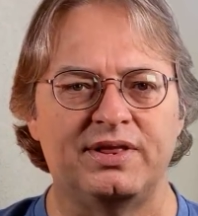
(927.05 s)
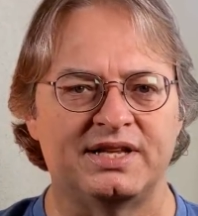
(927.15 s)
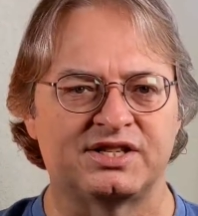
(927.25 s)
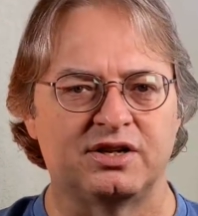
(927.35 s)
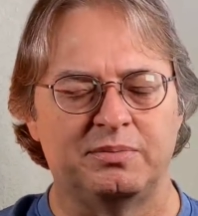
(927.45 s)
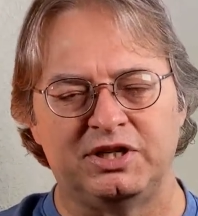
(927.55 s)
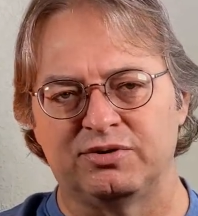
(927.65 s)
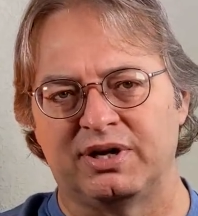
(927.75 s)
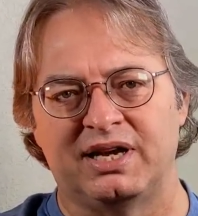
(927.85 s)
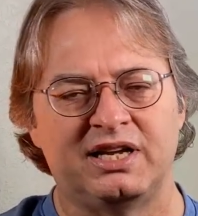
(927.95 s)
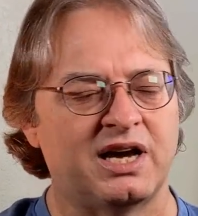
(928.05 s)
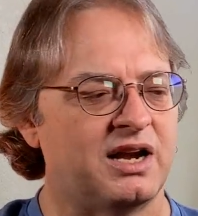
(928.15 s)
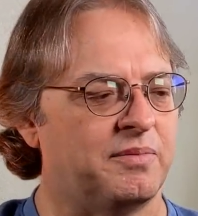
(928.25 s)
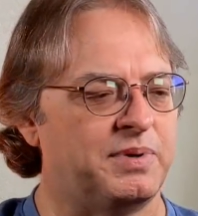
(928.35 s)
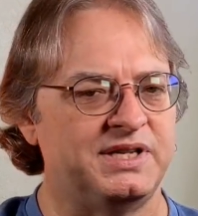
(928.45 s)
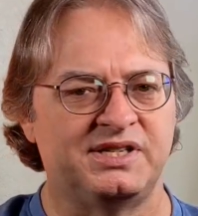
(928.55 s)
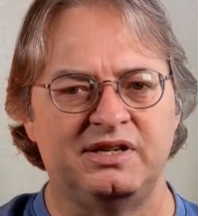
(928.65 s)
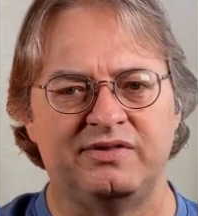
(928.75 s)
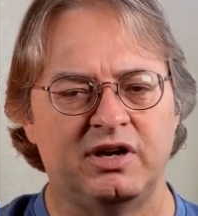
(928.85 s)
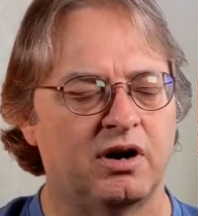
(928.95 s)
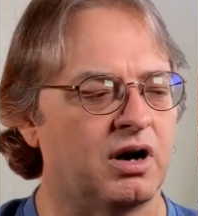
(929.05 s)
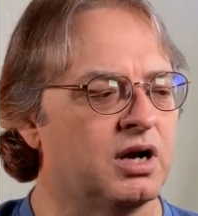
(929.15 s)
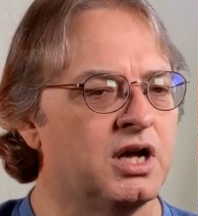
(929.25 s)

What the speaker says: that's going to be doing any kind of PCVR,